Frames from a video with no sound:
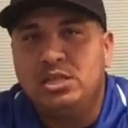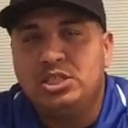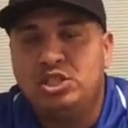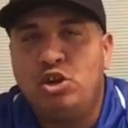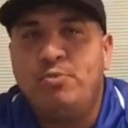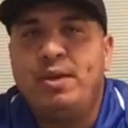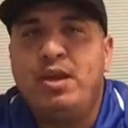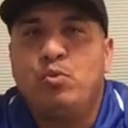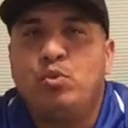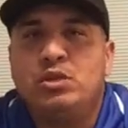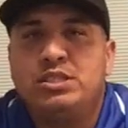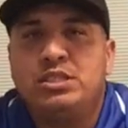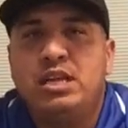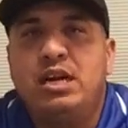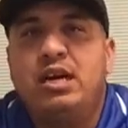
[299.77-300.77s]
survey
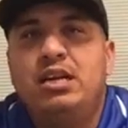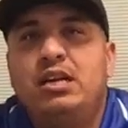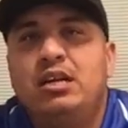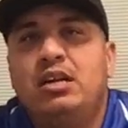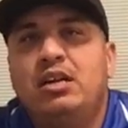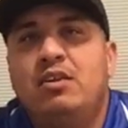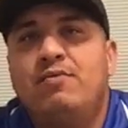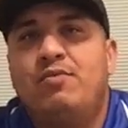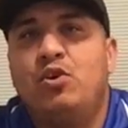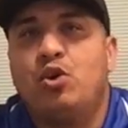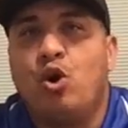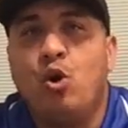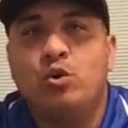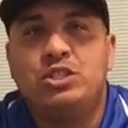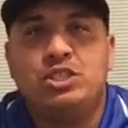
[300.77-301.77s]
was done for
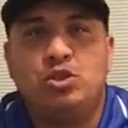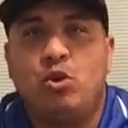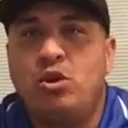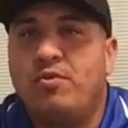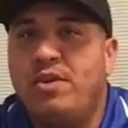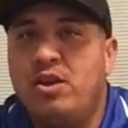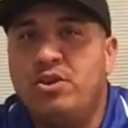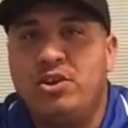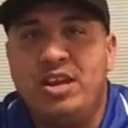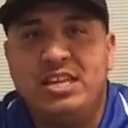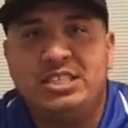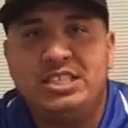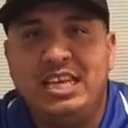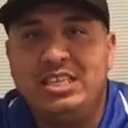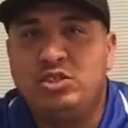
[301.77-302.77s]
coaches all around the
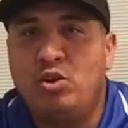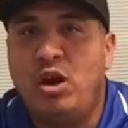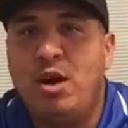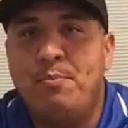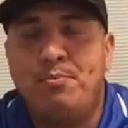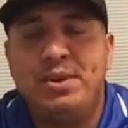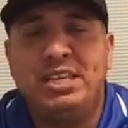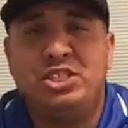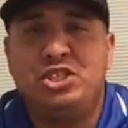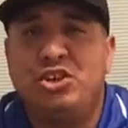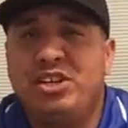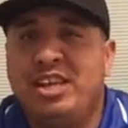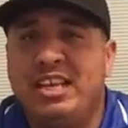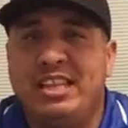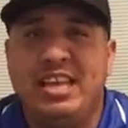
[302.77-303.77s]
United States. So I'm pretty
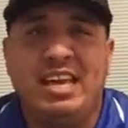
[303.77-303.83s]
sure they